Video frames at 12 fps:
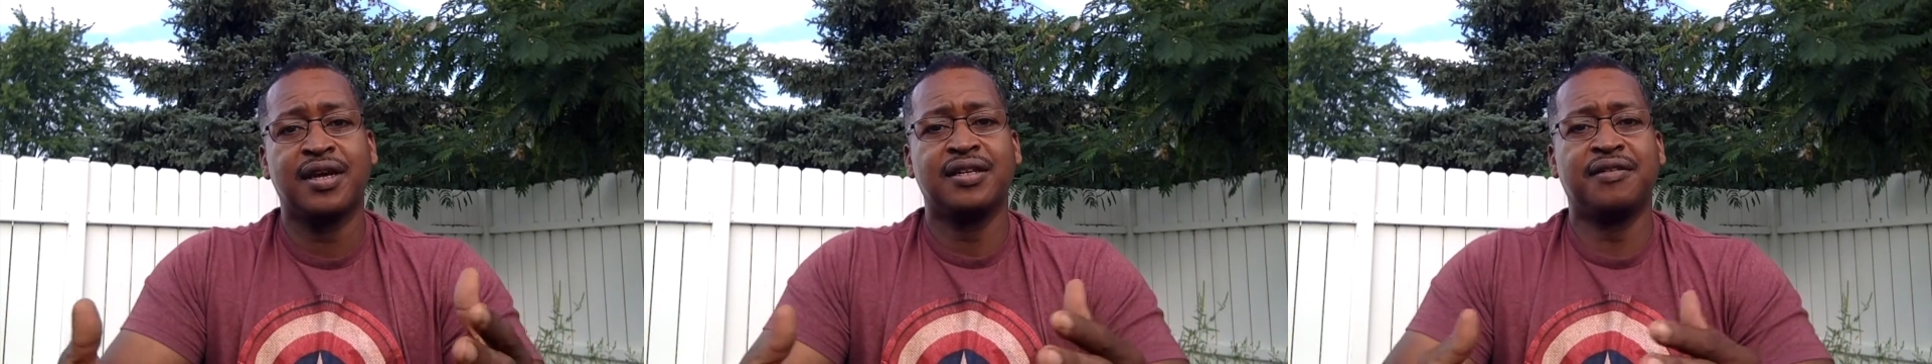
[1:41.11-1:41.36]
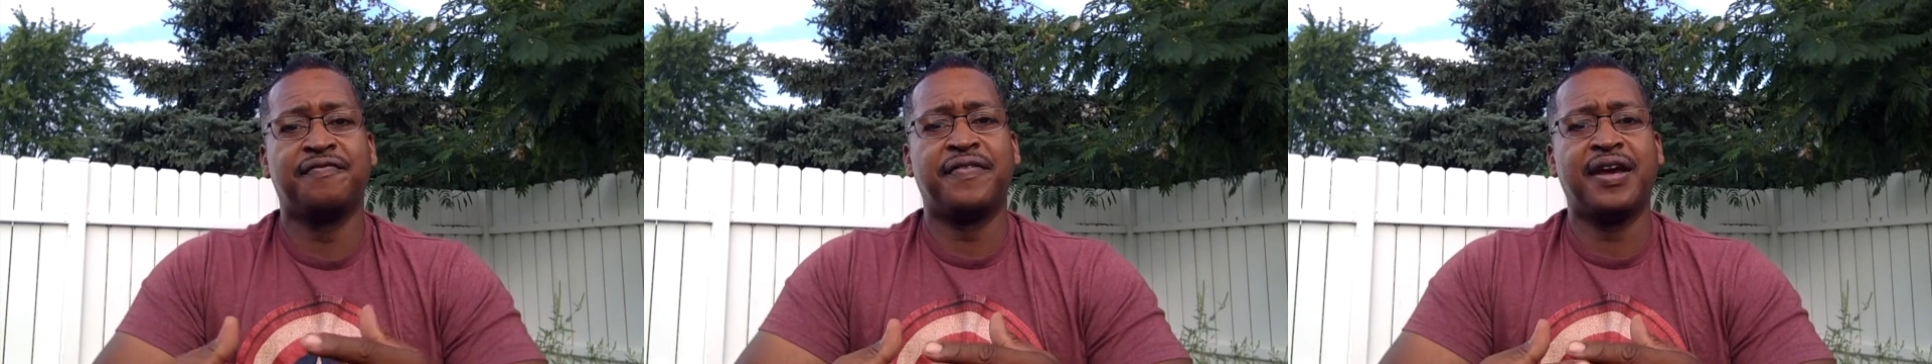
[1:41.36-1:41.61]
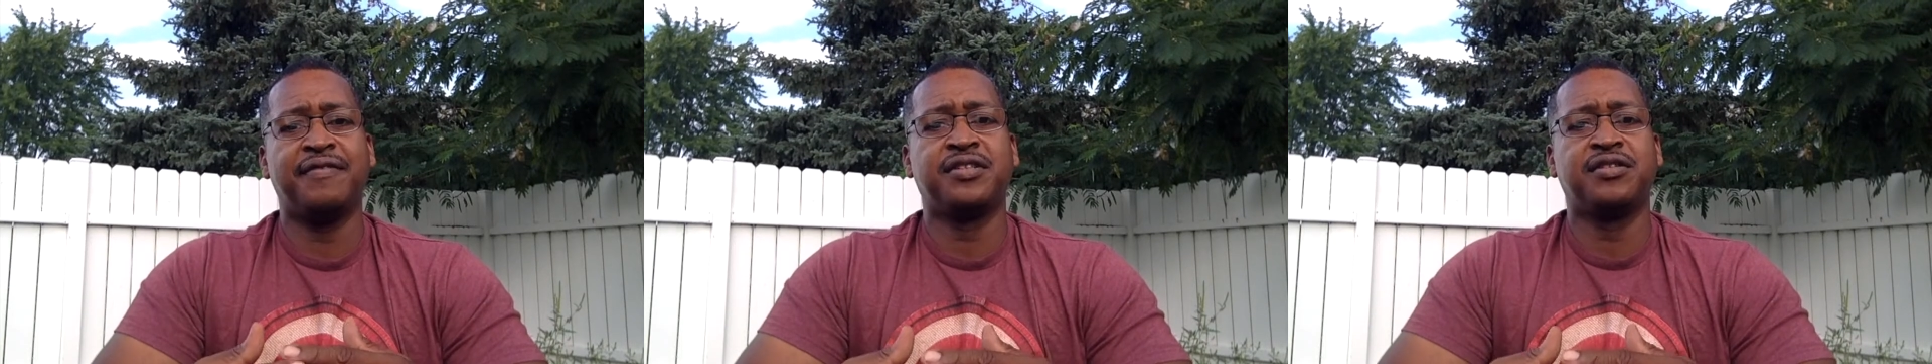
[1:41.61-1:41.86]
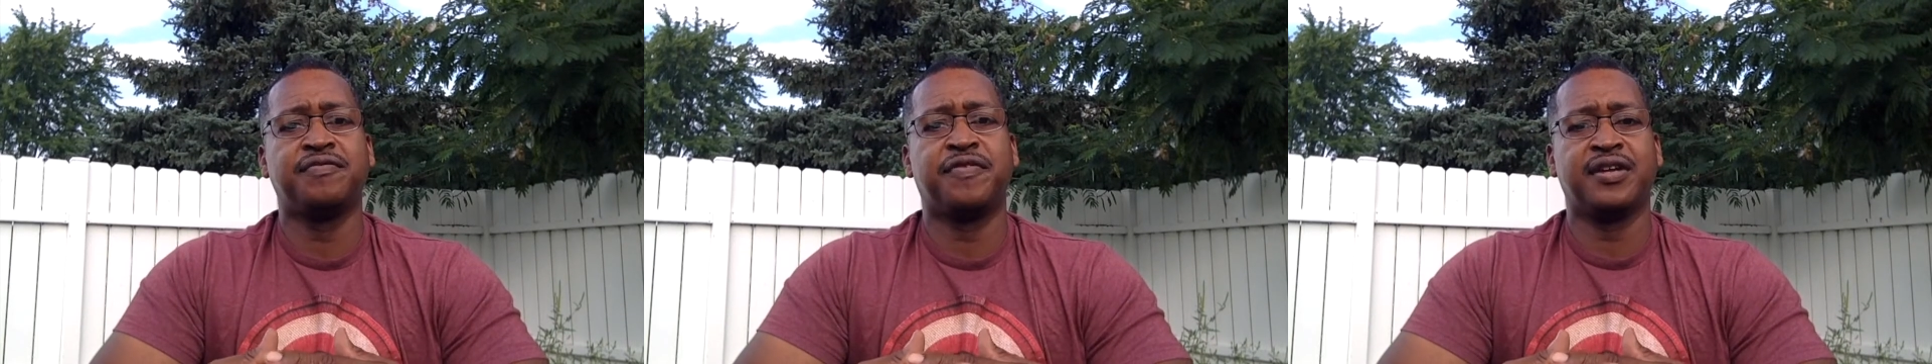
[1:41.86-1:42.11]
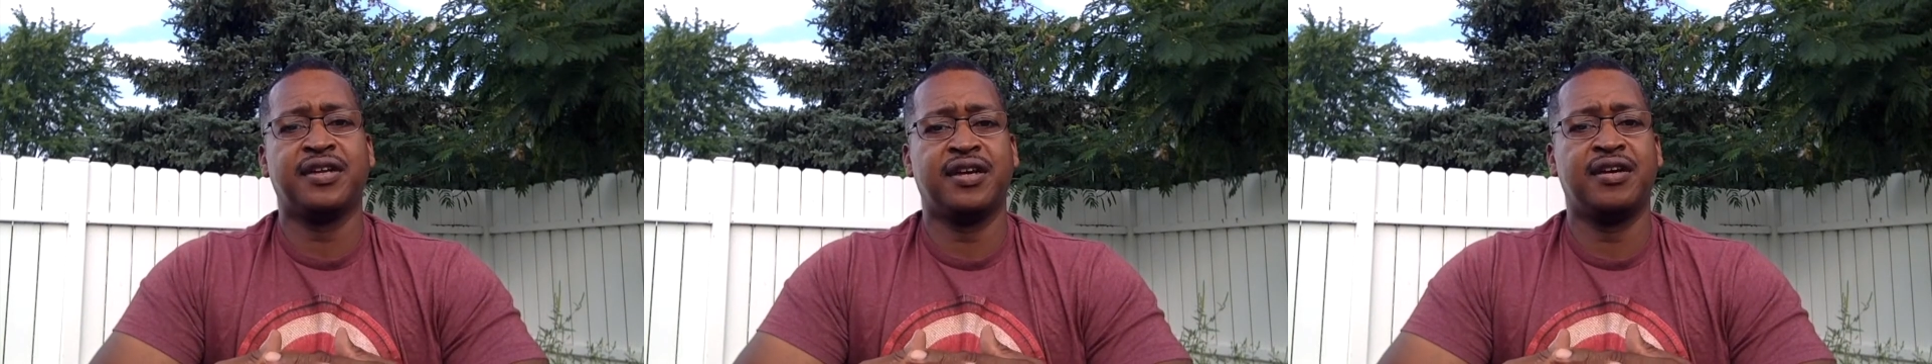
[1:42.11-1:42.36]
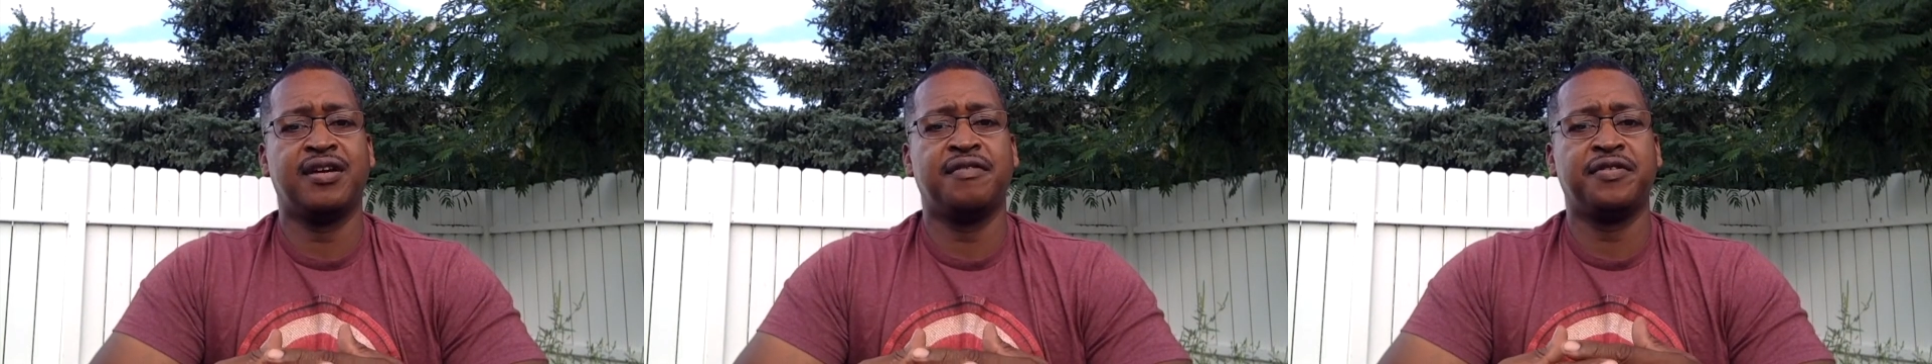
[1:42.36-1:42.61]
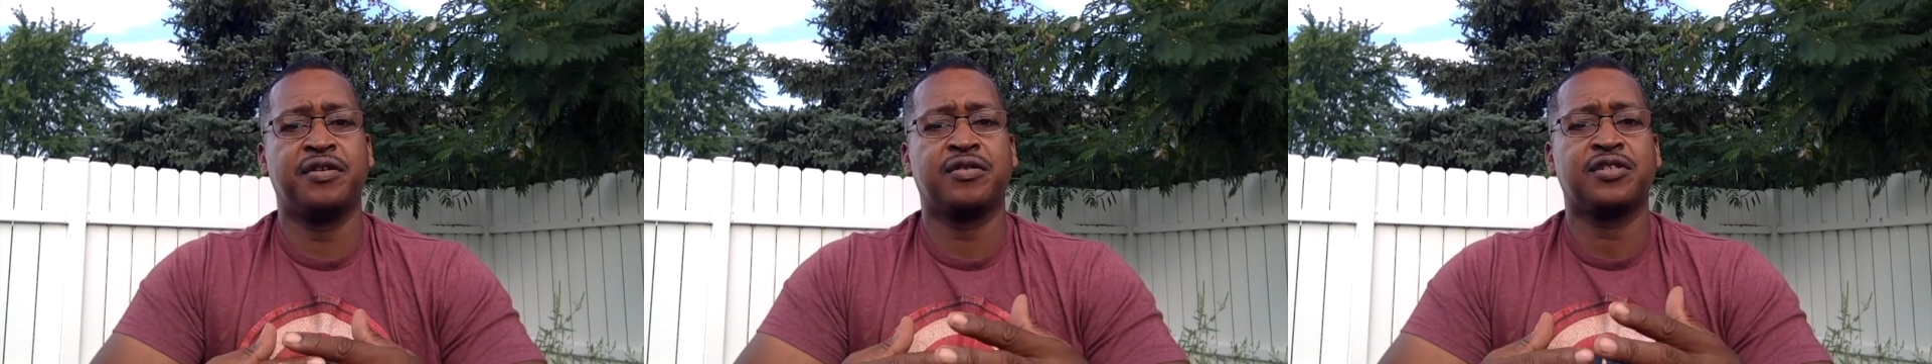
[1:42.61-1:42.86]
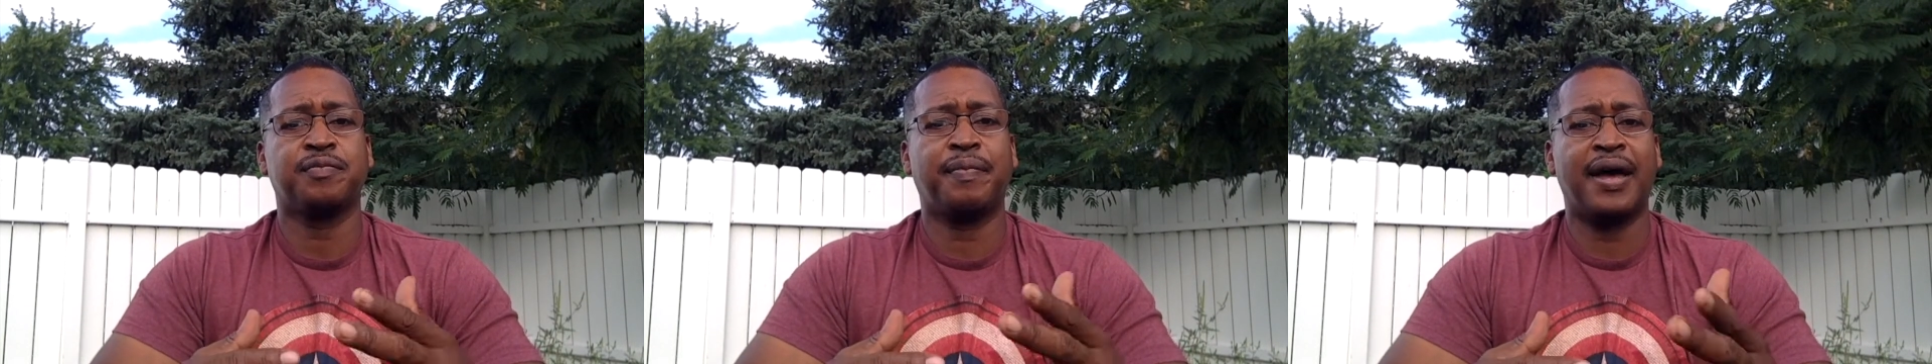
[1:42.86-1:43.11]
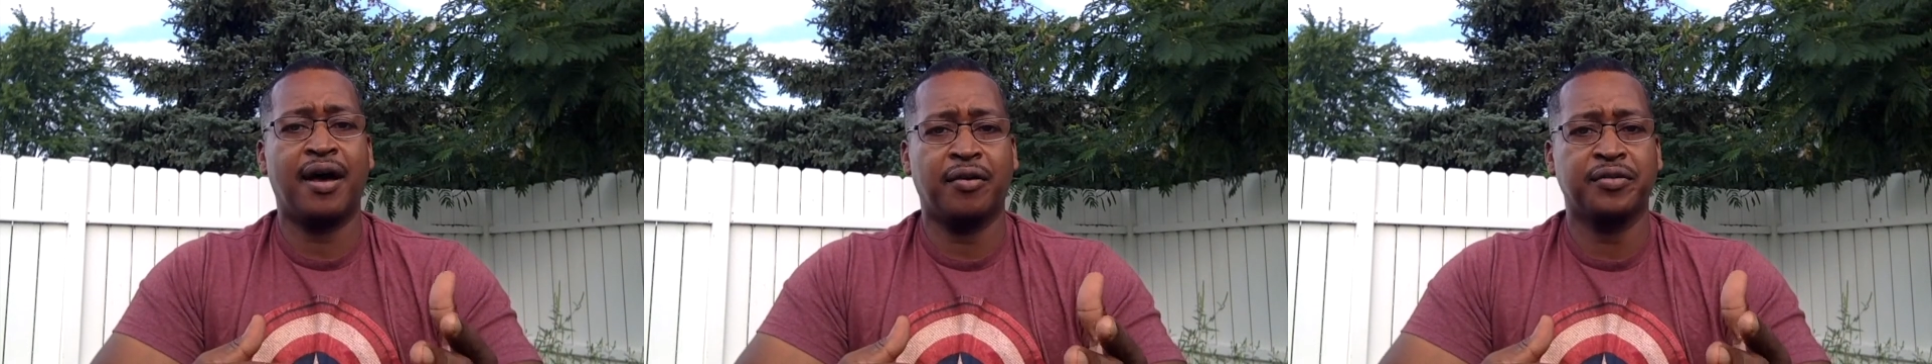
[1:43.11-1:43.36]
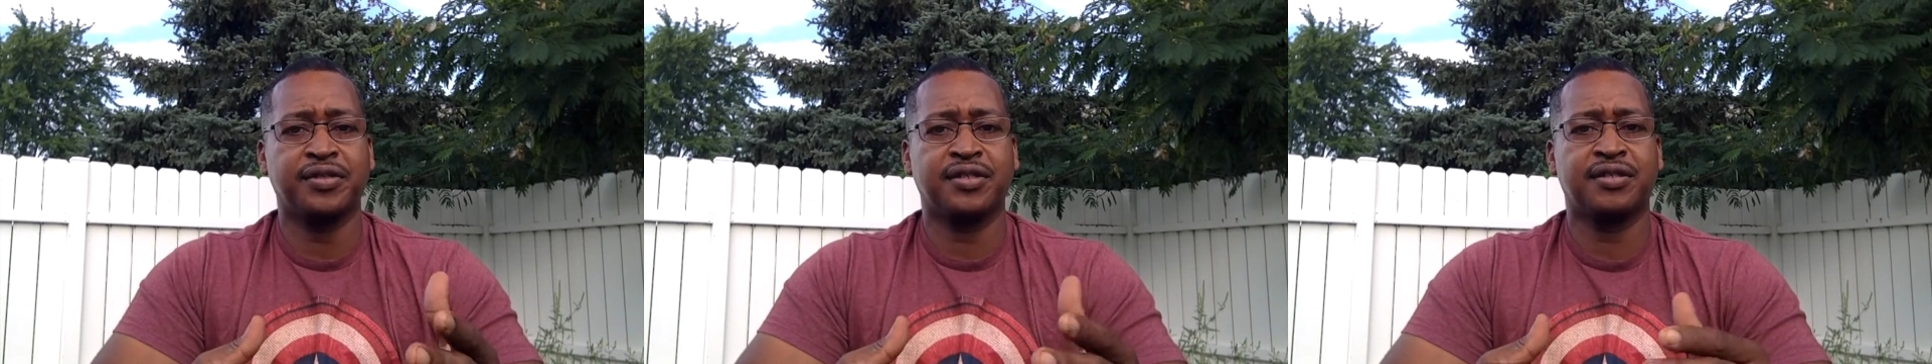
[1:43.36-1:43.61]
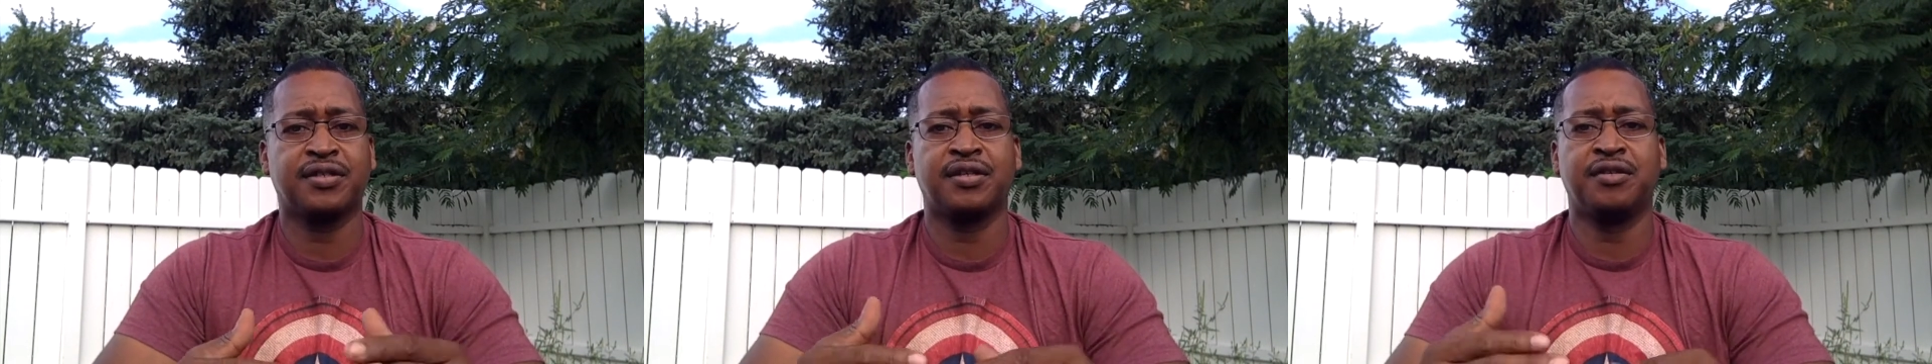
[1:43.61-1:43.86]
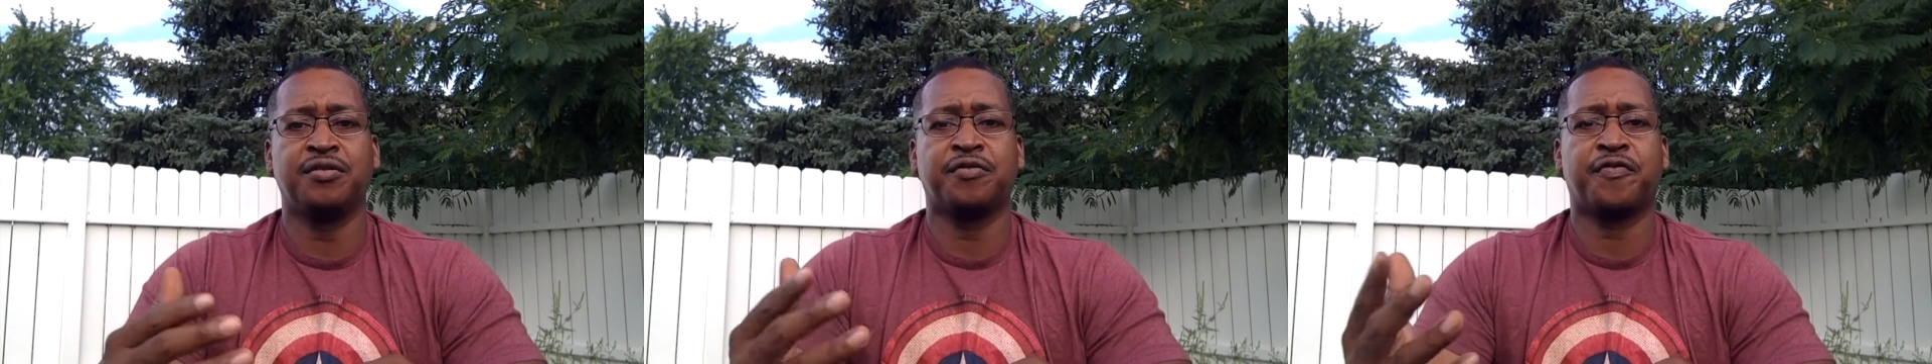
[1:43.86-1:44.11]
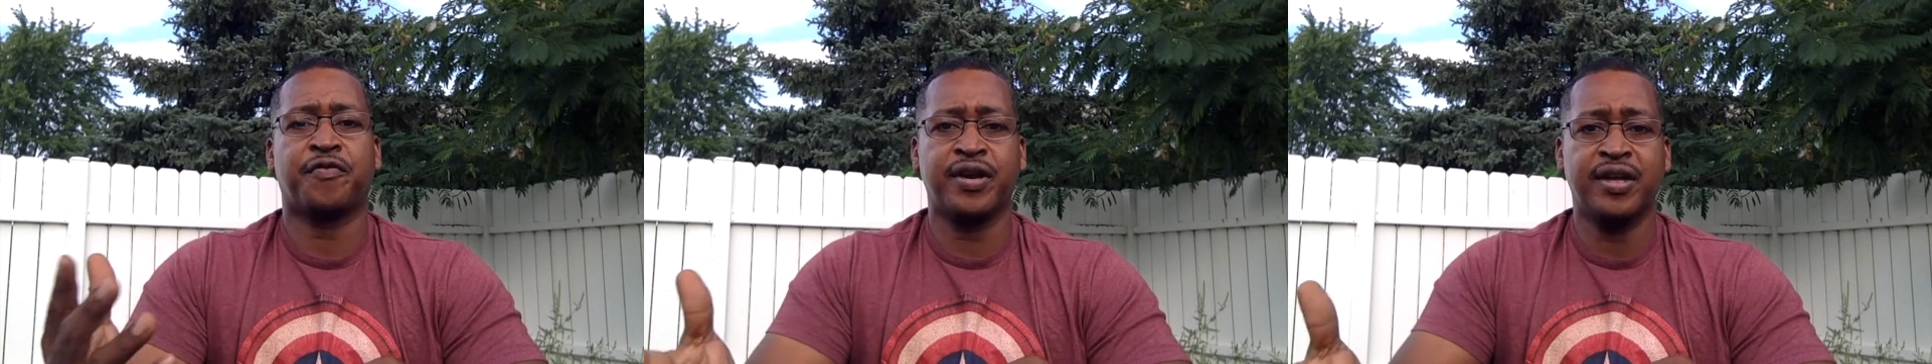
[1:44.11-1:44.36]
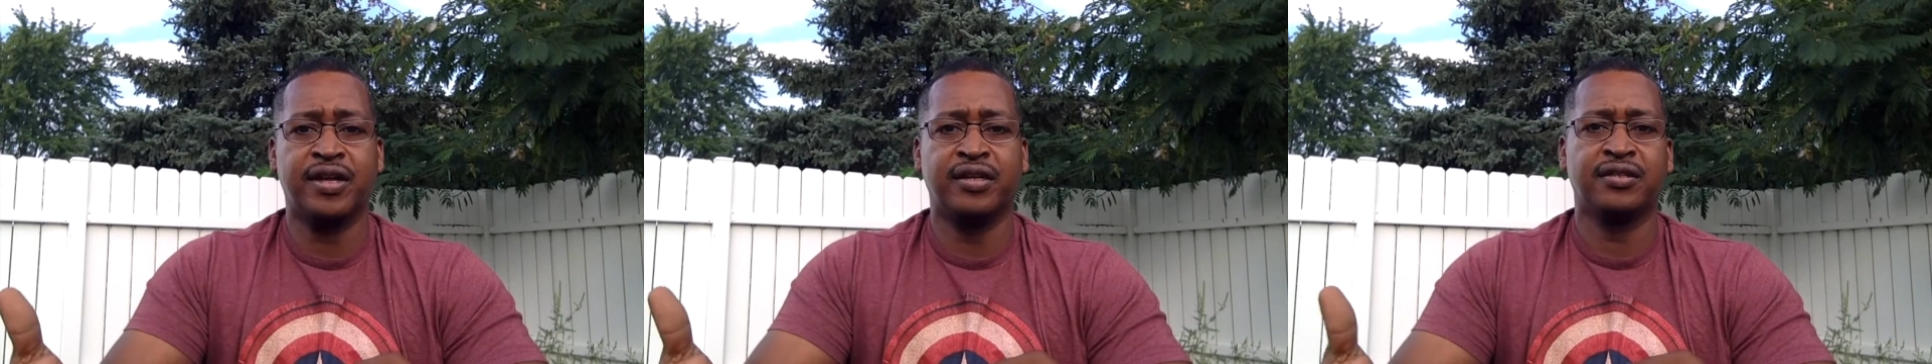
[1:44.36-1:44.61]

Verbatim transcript: The faith to forgive your spouse, your friend.